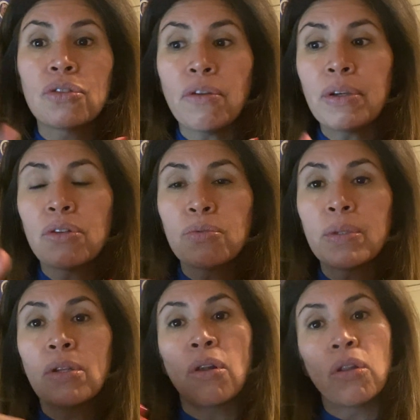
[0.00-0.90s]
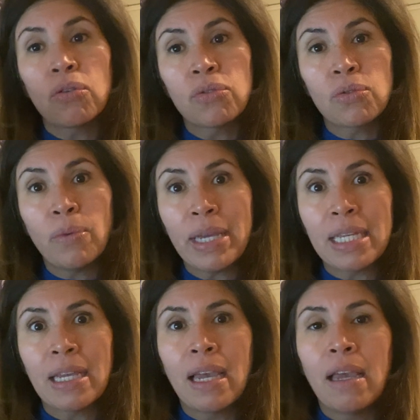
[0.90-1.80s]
not because we don't lose weight,